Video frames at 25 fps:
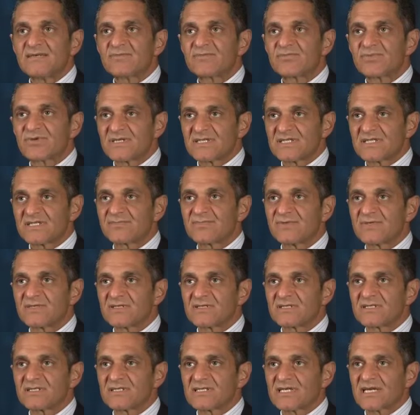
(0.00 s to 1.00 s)

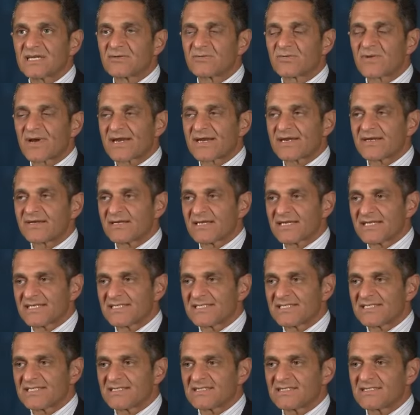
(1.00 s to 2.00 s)
principles and
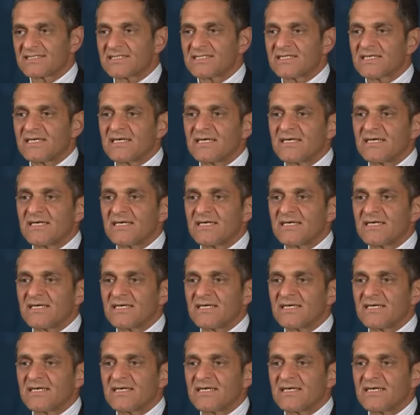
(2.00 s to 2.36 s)
regulations.